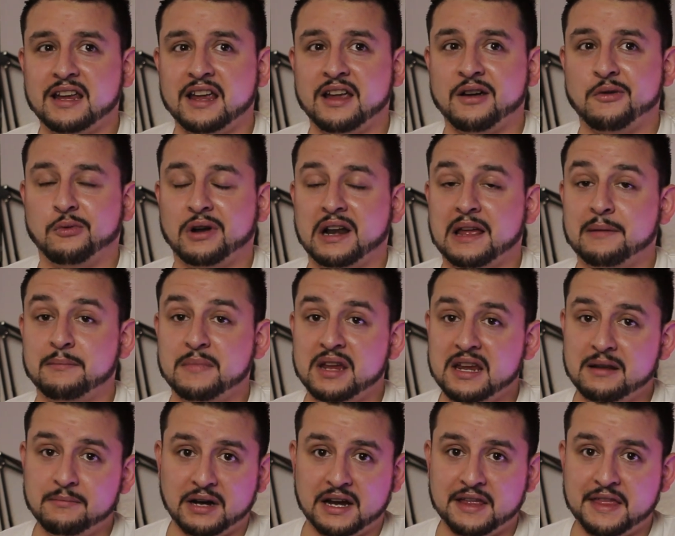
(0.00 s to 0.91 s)
and what I
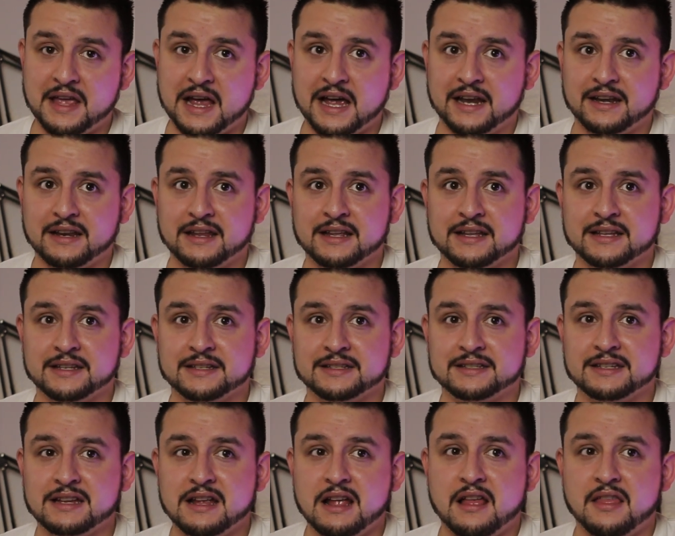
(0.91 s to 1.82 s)
mean by that
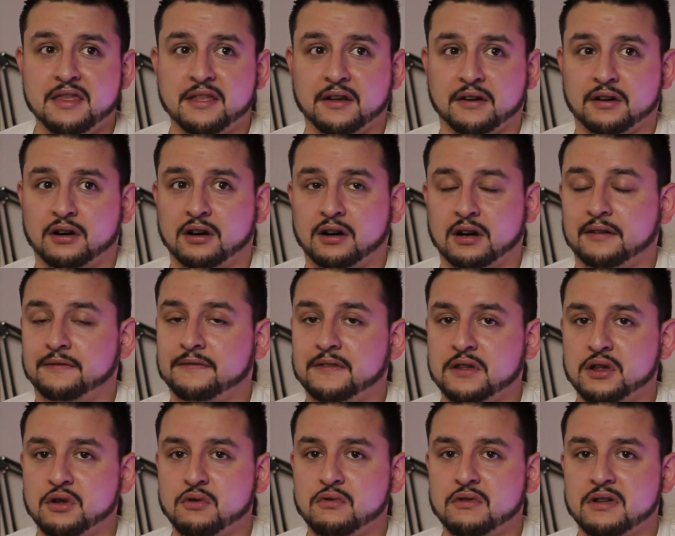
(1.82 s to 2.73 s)
is there are a
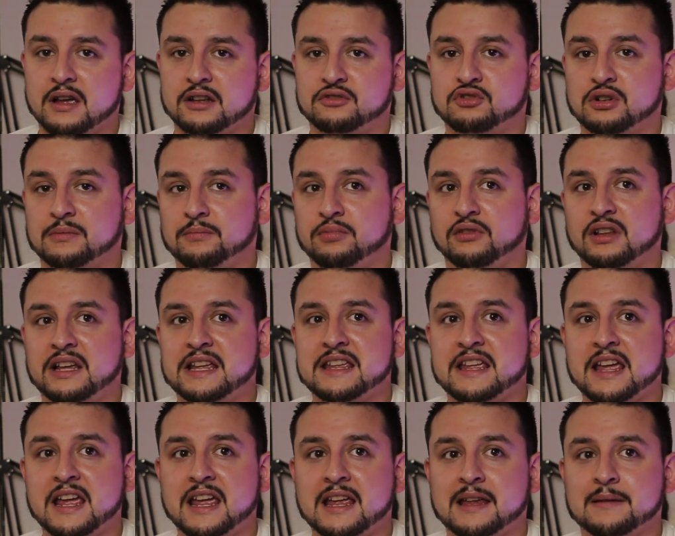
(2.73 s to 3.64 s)
few
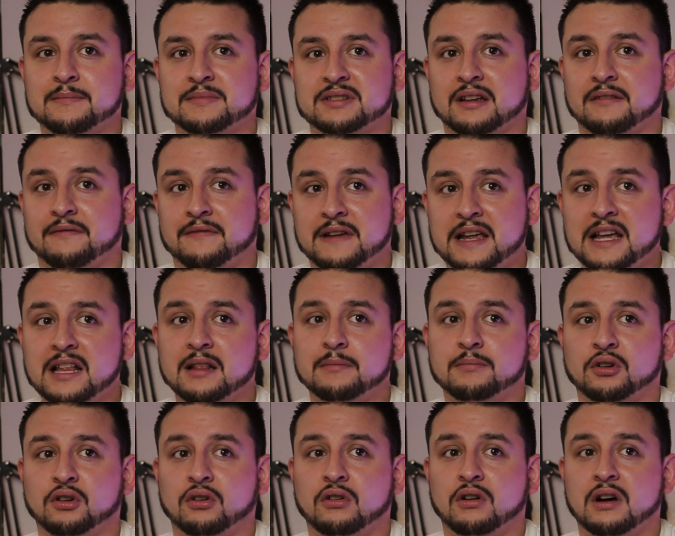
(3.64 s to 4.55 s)
AAA games
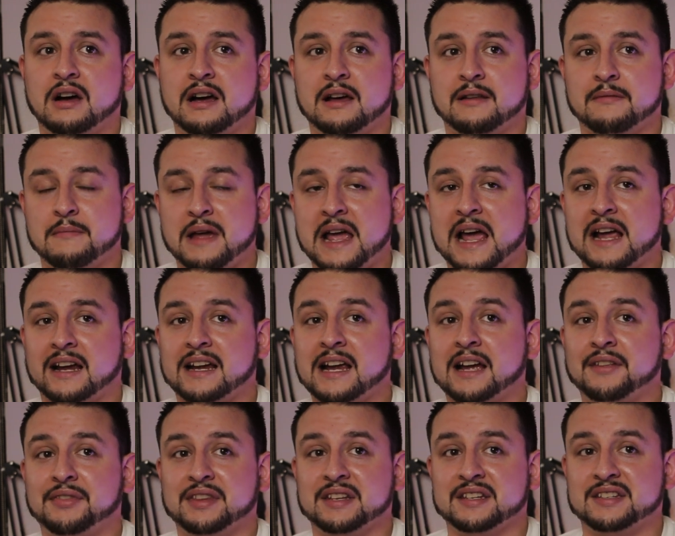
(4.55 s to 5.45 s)
available on Mac
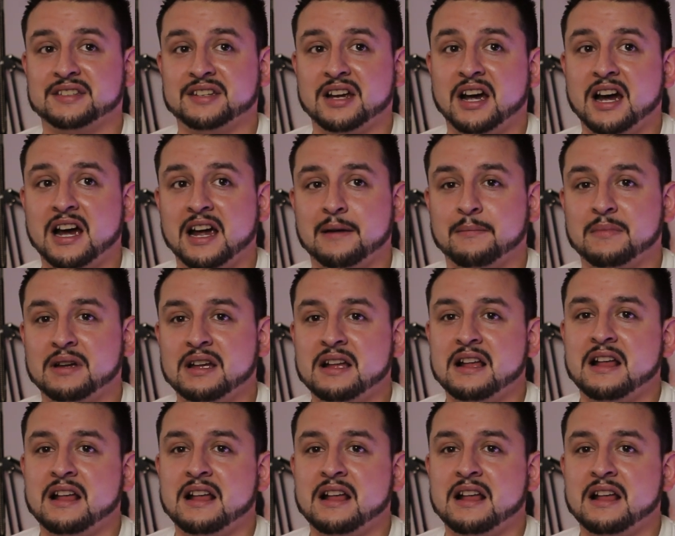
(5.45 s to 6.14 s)
at this time.